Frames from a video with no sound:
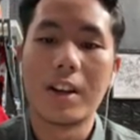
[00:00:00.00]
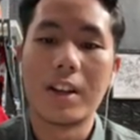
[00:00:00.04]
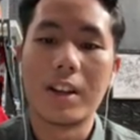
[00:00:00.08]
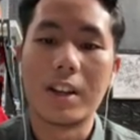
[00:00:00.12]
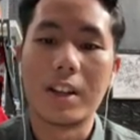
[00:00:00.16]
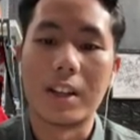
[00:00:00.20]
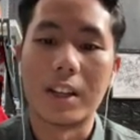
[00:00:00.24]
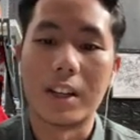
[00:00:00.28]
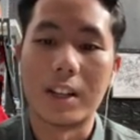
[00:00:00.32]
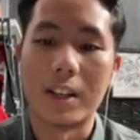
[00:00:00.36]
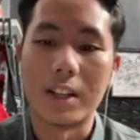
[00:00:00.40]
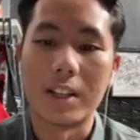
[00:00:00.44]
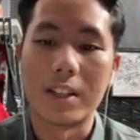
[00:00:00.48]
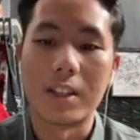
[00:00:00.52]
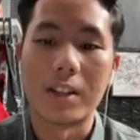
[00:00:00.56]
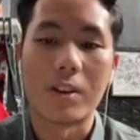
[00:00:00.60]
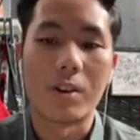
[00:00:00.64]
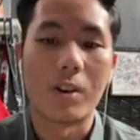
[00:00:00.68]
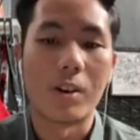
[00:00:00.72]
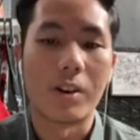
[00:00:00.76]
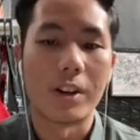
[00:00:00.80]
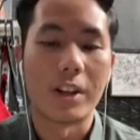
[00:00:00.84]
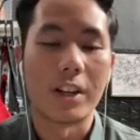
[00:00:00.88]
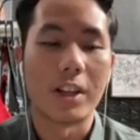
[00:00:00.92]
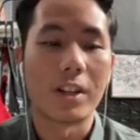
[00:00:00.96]
it is
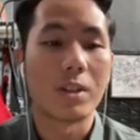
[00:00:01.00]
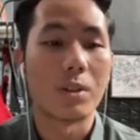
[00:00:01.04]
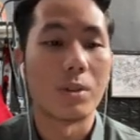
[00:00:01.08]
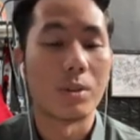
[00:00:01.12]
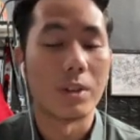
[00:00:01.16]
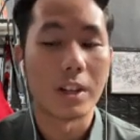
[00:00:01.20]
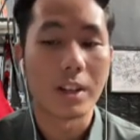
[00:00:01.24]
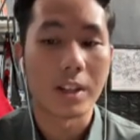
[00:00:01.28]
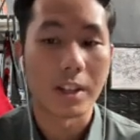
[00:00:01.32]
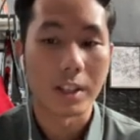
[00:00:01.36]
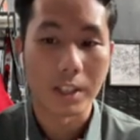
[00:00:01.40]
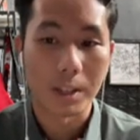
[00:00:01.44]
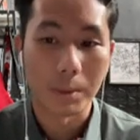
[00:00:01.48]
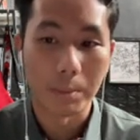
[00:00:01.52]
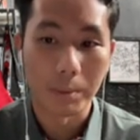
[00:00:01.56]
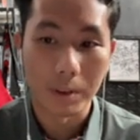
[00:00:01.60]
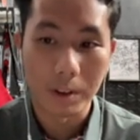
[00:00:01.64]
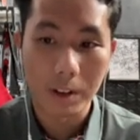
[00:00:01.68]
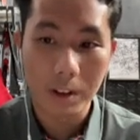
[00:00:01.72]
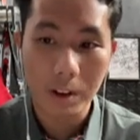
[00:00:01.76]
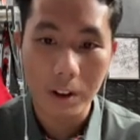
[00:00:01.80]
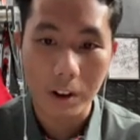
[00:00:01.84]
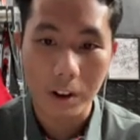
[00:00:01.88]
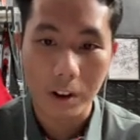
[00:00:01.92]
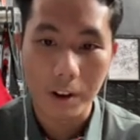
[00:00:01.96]
according to the customary
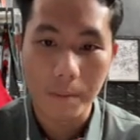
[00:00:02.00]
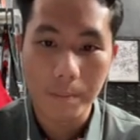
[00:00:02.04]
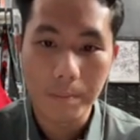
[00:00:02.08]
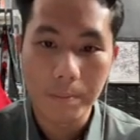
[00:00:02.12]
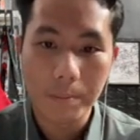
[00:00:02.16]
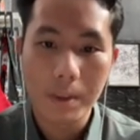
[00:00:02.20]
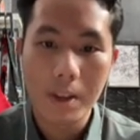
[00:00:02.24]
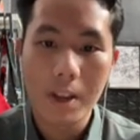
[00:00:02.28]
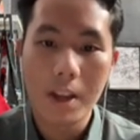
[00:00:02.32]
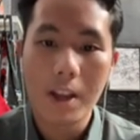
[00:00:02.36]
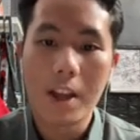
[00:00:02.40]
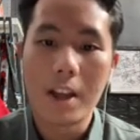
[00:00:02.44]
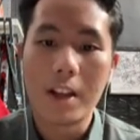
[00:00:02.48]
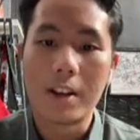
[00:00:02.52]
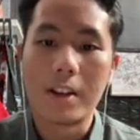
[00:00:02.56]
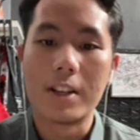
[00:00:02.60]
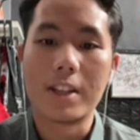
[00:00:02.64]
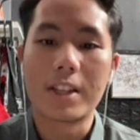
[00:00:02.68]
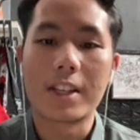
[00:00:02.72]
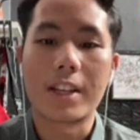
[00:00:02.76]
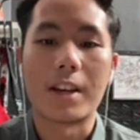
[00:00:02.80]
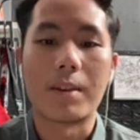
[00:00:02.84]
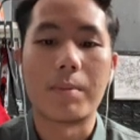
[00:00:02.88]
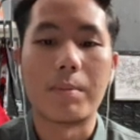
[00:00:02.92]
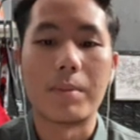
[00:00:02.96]
law. This
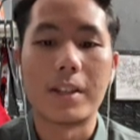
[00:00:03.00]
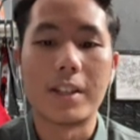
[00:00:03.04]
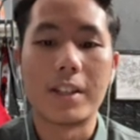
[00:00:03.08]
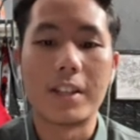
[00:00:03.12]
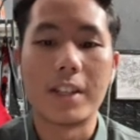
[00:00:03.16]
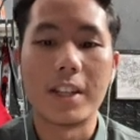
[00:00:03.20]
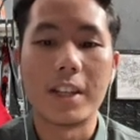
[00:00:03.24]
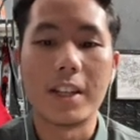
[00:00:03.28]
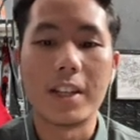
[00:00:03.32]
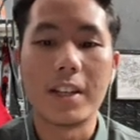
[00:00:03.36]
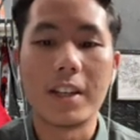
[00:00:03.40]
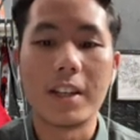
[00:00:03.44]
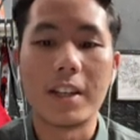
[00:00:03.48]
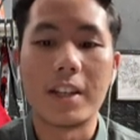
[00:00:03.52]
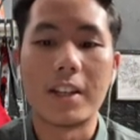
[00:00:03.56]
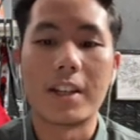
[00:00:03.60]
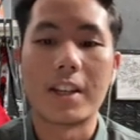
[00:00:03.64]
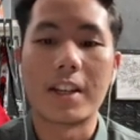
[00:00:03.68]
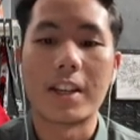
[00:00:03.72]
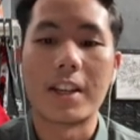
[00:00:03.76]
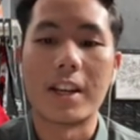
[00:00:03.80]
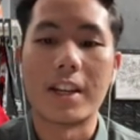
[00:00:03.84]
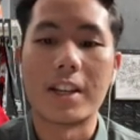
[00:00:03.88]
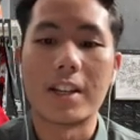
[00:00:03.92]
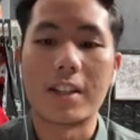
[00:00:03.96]
can be seen in the
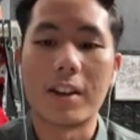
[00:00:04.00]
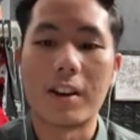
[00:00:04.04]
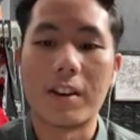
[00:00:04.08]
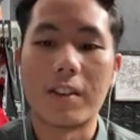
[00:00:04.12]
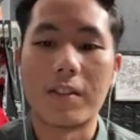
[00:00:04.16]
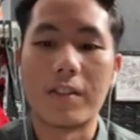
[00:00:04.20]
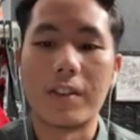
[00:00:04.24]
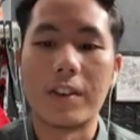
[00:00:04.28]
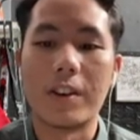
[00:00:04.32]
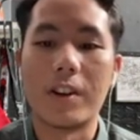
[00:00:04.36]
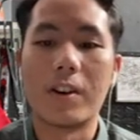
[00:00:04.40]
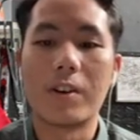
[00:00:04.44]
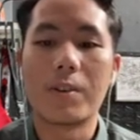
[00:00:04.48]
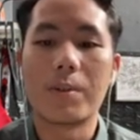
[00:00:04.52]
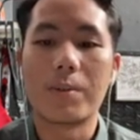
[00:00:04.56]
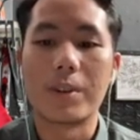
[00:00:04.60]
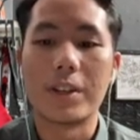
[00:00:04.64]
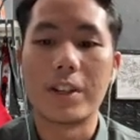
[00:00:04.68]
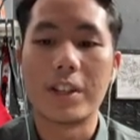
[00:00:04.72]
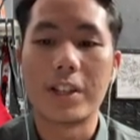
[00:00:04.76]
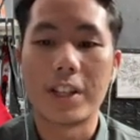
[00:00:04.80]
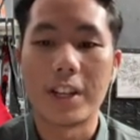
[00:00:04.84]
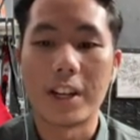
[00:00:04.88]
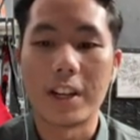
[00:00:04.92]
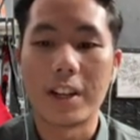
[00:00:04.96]
case of Leong Wee
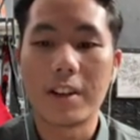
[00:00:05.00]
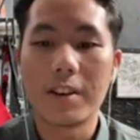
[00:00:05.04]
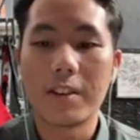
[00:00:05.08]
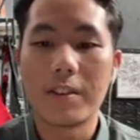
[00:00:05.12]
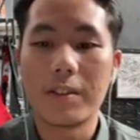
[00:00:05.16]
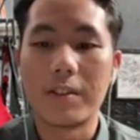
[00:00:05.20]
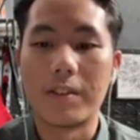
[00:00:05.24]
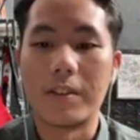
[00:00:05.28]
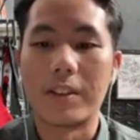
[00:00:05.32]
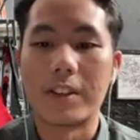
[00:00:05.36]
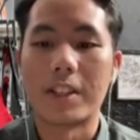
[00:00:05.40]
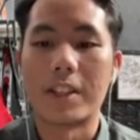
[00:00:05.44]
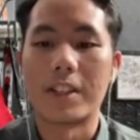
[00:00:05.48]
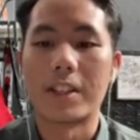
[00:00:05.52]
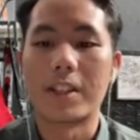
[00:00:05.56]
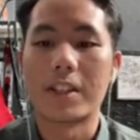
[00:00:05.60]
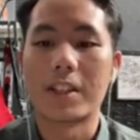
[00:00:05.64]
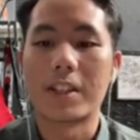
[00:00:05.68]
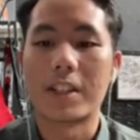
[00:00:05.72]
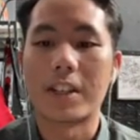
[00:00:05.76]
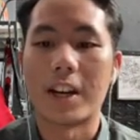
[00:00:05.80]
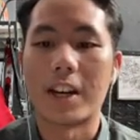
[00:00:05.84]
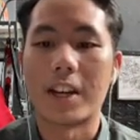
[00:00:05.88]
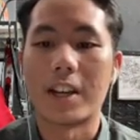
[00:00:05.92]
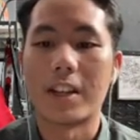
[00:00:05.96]
Shing versus
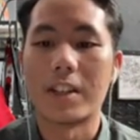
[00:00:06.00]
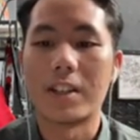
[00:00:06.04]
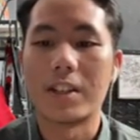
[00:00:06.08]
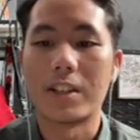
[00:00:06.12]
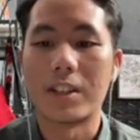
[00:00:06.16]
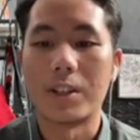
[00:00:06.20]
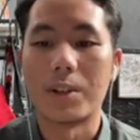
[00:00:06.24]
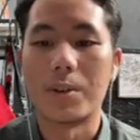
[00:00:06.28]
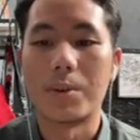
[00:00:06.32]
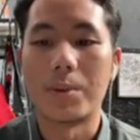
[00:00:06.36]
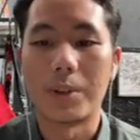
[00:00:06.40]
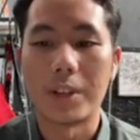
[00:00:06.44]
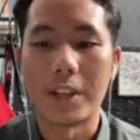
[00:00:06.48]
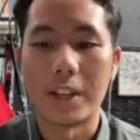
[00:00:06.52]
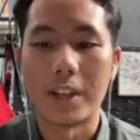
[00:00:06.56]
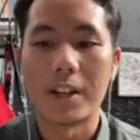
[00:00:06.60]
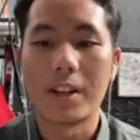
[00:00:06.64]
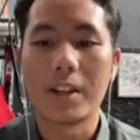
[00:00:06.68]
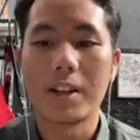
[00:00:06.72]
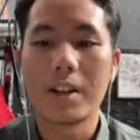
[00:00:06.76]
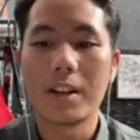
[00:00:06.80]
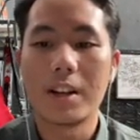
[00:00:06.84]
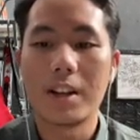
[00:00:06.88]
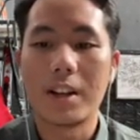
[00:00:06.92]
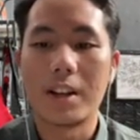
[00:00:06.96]
Chai Siu Yin.
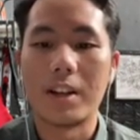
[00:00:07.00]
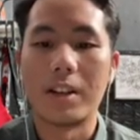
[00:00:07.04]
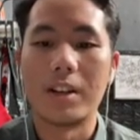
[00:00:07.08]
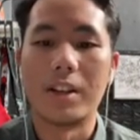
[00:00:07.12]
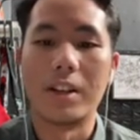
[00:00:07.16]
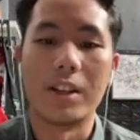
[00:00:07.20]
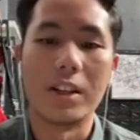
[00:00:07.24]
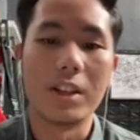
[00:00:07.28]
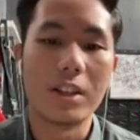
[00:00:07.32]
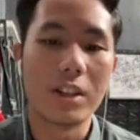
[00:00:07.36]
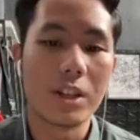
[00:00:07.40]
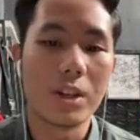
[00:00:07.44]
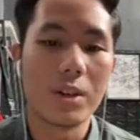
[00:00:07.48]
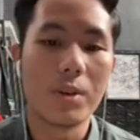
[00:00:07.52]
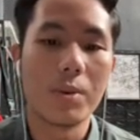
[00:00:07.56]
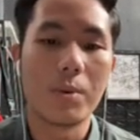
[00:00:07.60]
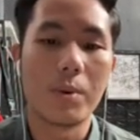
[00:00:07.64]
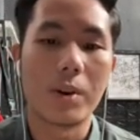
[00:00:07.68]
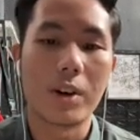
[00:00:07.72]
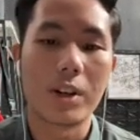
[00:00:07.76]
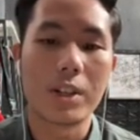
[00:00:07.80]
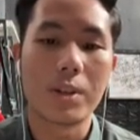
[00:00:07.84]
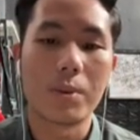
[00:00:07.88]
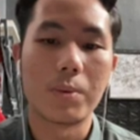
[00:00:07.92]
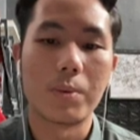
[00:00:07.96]
The issue
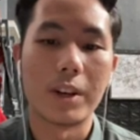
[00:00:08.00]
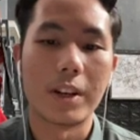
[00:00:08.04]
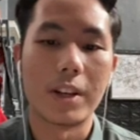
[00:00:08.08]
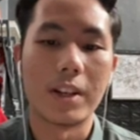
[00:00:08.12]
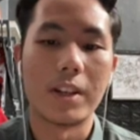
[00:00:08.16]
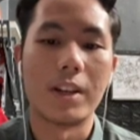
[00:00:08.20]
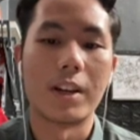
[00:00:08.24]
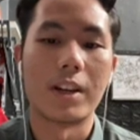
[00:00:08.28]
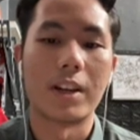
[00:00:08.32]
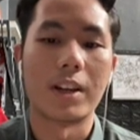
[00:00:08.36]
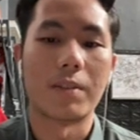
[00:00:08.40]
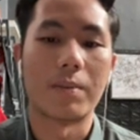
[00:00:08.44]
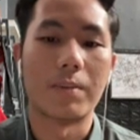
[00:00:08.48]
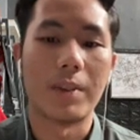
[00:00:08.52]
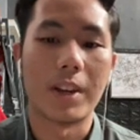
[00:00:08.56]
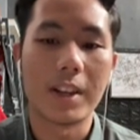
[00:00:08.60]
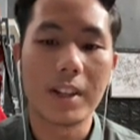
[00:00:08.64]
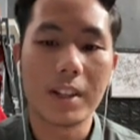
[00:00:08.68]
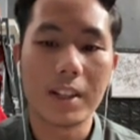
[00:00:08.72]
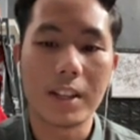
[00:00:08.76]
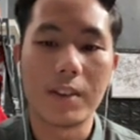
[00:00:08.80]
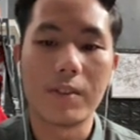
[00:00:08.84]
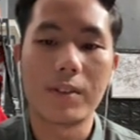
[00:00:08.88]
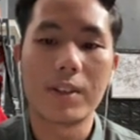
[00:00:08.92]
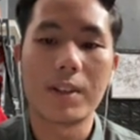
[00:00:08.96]
was whether the
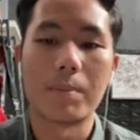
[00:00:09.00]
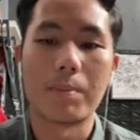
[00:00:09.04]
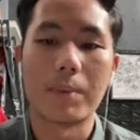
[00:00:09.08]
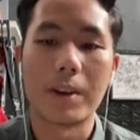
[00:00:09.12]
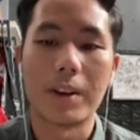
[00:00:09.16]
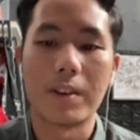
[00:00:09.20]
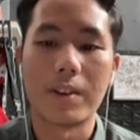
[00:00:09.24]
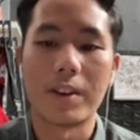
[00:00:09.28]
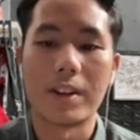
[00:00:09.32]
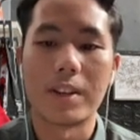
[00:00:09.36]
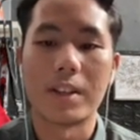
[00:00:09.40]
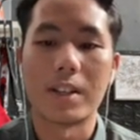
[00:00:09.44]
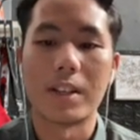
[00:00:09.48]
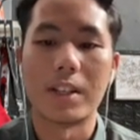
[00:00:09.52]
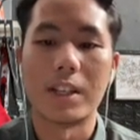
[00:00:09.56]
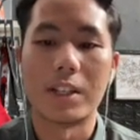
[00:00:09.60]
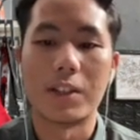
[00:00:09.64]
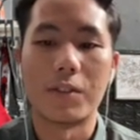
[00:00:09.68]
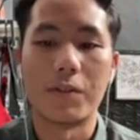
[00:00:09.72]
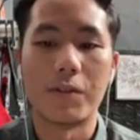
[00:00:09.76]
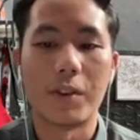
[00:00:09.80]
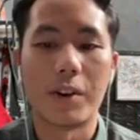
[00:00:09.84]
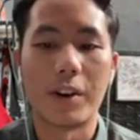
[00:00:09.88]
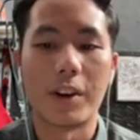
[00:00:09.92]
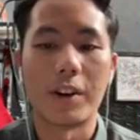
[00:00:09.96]
plaintiff's marriage is
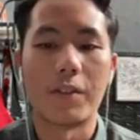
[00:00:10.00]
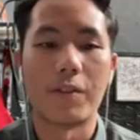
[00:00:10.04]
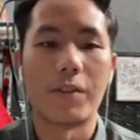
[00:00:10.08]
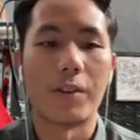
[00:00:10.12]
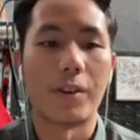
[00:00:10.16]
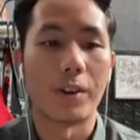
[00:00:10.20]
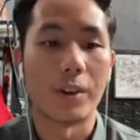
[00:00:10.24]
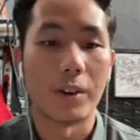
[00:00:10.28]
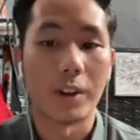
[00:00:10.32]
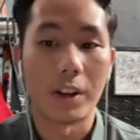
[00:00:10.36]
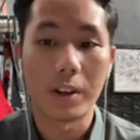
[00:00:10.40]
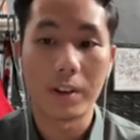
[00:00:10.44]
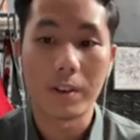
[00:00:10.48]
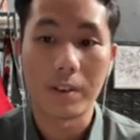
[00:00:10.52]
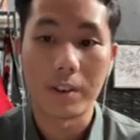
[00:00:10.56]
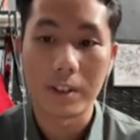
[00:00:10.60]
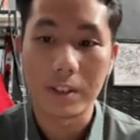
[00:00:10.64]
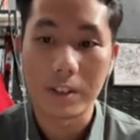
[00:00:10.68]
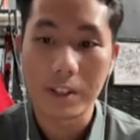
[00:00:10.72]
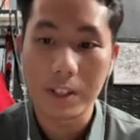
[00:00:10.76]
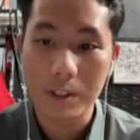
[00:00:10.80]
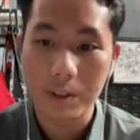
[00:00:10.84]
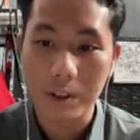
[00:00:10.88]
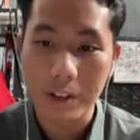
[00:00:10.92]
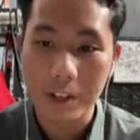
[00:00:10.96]
void for
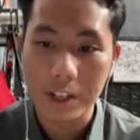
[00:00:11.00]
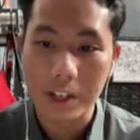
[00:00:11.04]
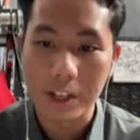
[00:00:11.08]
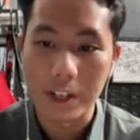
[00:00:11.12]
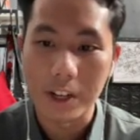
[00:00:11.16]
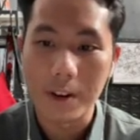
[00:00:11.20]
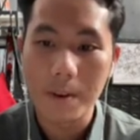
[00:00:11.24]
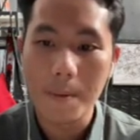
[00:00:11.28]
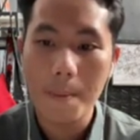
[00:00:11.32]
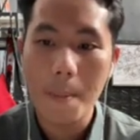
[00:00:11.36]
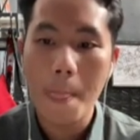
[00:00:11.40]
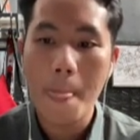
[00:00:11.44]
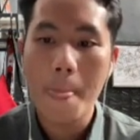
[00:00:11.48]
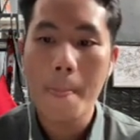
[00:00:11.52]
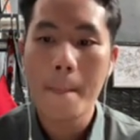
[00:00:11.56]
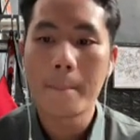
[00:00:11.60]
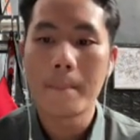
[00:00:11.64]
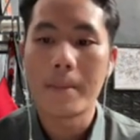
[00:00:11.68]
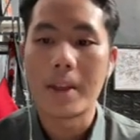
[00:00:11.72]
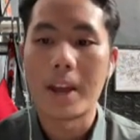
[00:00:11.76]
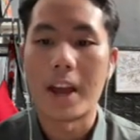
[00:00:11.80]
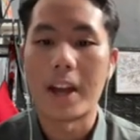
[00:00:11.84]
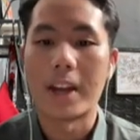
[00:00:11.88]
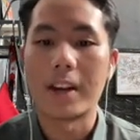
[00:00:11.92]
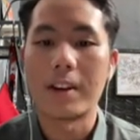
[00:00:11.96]
non-registration
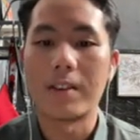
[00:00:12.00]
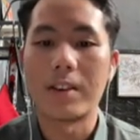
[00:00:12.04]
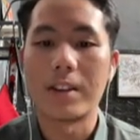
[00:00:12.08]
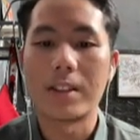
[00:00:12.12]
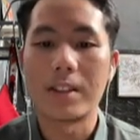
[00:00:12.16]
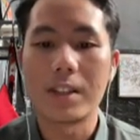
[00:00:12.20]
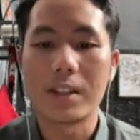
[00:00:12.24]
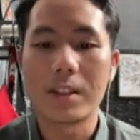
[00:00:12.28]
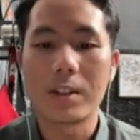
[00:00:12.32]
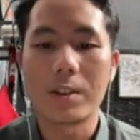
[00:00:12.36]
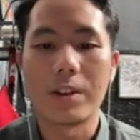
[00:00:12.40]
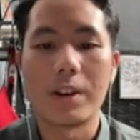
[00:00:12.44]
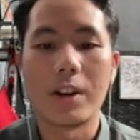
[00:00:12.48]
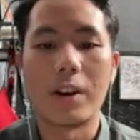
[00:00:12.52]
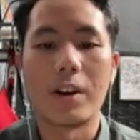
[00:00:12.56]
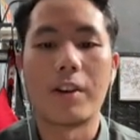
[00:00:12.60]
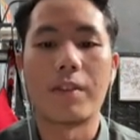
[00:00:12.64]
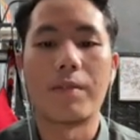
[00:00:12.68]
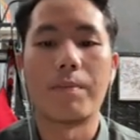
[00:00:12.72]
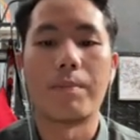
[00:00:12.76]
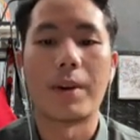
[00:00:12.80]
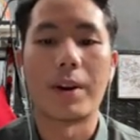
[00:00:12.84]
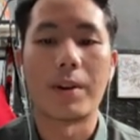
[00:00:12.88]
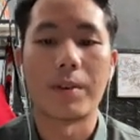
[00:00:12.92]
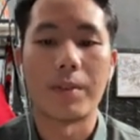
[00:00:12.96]
and the registry of
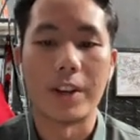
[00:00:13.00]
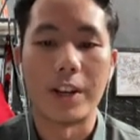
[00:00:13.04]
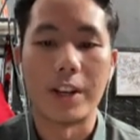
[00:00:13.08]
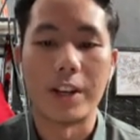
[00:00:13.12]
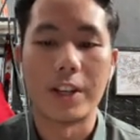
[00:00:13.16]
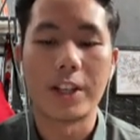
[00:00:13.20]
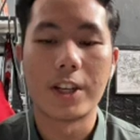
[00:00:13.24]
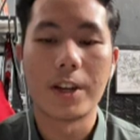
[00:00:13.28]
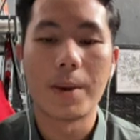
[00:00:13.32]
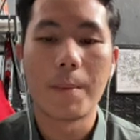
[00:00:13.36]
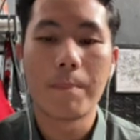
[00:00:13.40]
marriage.